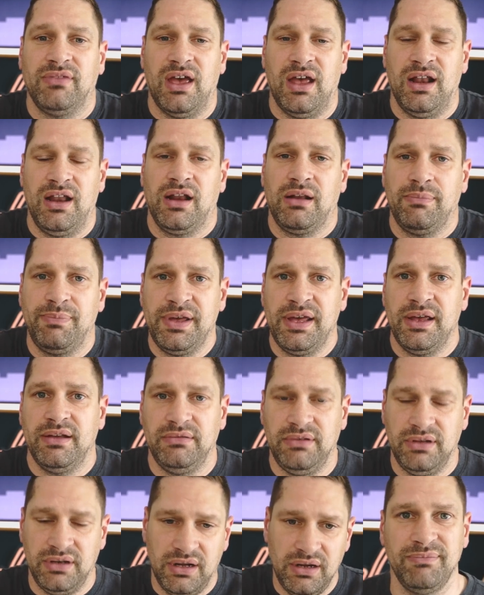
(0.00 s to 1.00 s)
a little bit,
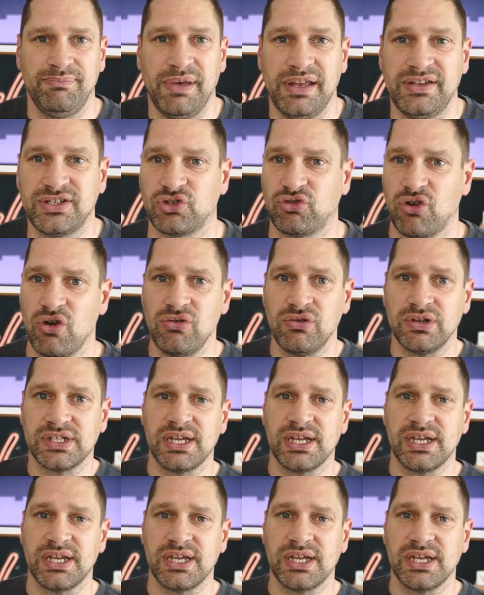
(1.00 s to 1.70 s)
you know, a bit strong.